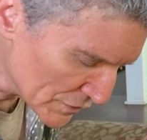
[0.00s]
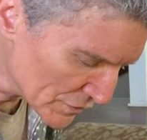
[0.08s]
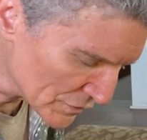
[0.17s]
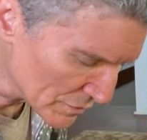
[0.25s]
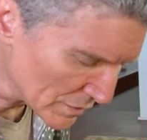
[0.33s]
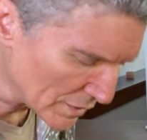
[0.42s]

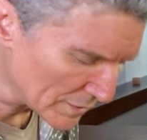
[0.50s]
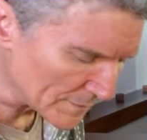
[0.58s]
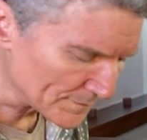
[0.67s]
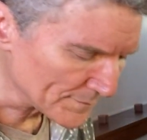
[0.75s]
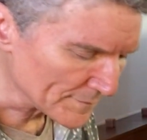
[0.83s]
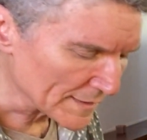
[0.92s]
to,
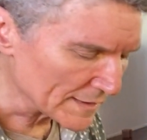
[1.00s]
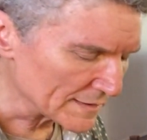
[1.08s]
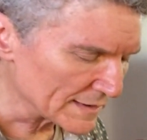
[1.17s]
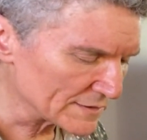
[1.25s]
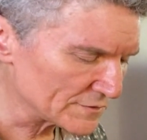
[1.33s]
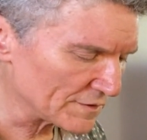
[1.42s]

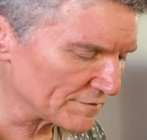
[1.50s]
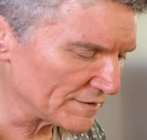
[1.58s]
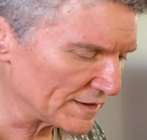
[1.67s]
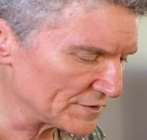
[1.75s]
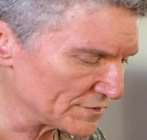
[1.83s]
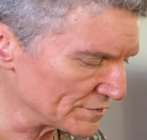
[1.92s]
that's not
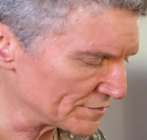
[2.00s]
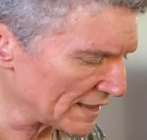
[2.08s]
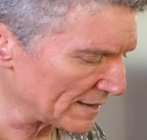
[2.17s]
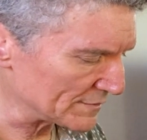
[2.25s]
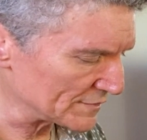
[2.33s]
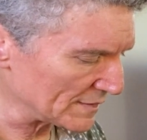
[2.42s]
really 2
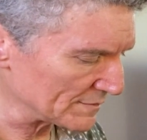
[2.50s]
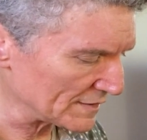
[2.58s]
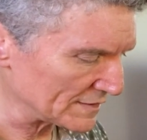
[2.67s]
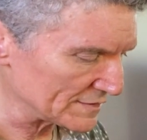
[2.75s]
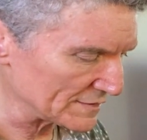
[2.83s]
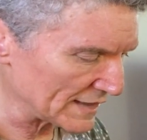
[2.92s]
grams, so I'm
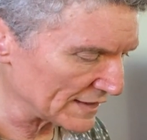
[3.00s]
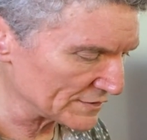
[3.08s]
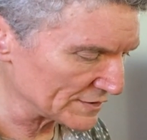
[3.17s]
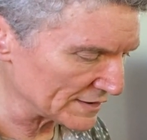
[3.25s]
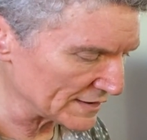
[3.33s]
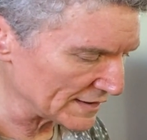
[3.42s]
going to
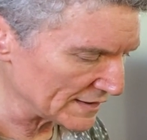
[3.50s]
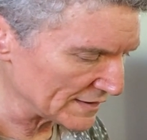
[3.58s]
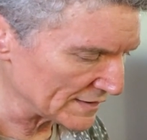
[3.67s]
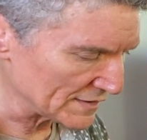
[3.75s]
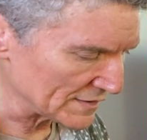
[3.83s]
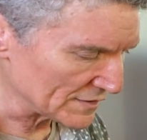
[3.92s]
actually
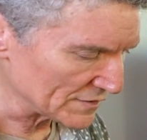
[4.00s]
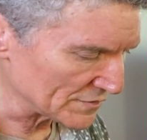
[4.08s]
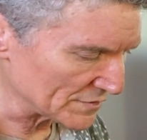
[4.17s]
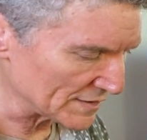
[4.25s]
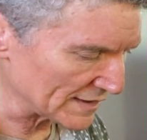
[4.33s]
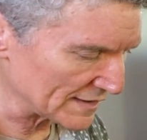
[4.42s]

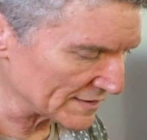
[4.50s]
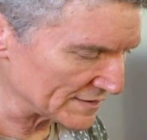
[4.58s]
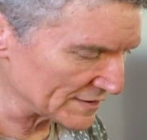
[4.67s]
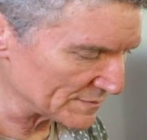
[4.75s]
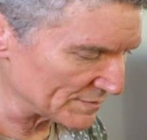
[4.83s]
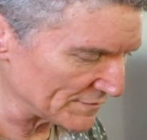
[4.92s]
do another
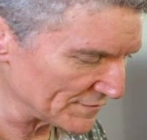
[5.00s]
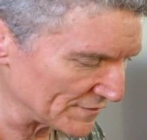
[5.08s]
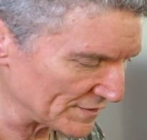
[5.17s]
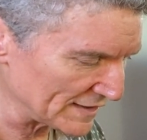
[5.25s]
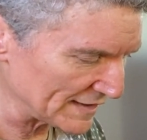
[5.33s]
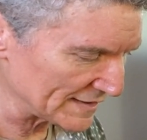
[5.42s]

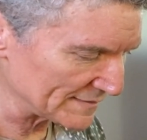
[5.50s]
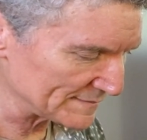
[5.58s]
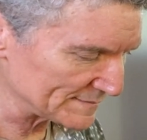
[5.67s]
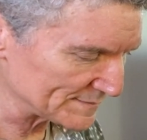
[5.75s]
teaspoonful here.